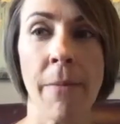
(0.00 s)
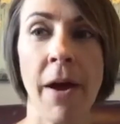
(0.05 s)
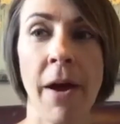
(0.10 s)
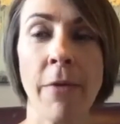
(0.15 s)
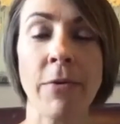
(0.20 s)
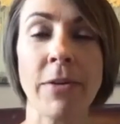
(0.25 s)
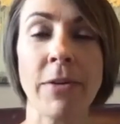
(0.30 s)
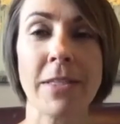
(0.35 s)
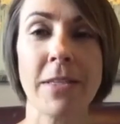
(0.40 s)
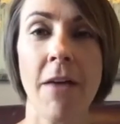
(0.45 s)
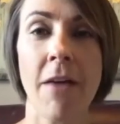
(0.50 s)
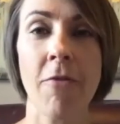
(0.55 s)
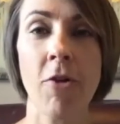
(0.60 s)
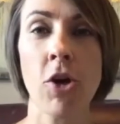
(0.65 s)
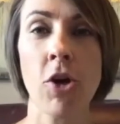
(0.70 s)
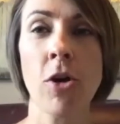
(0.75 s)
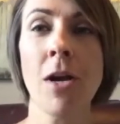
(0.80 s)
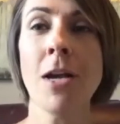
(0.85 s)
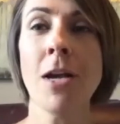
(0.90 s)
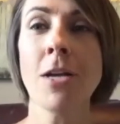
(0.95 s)
I was
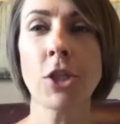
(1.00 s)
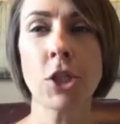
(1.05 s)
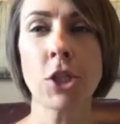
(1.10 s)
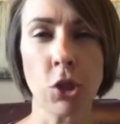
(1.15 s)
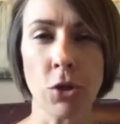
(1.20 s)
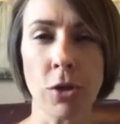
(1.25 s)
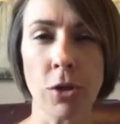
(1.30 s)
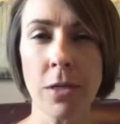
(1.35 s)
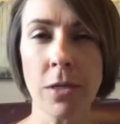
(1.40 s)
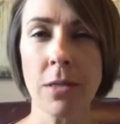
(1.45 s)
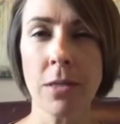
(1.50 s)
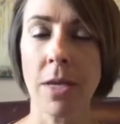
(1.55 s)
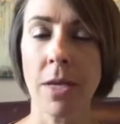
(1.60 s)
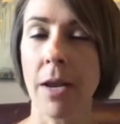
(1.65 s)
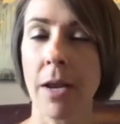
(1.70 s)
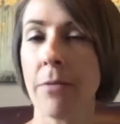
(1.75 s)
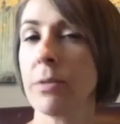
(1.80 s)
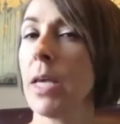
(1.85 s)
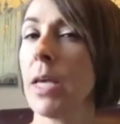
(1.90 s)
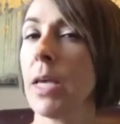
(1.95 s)
never certain that
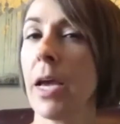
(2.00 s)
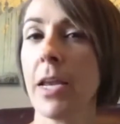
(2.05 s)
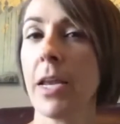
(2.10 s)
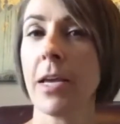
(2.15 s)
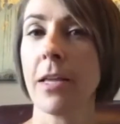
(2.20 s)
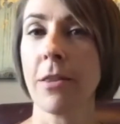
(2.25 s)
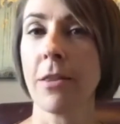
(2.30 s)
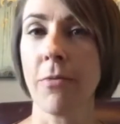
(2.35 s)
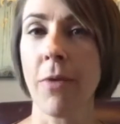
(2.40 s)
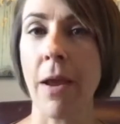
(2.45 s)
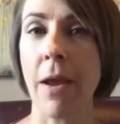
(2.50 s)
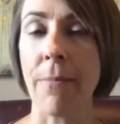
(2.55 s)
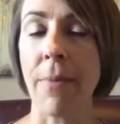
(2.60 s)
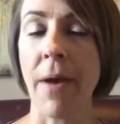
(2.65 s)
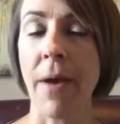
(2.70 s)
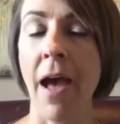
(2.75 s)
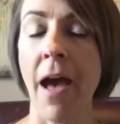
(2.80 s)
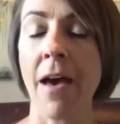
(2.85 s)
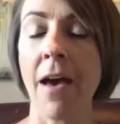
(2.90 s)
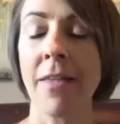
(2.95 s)
I was heading in the right
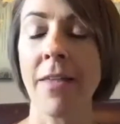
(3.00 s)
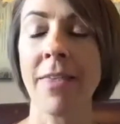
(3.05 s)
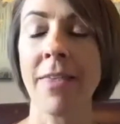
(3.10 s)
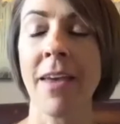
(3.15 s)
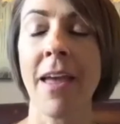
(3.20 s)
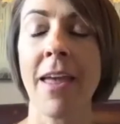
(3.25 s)
path.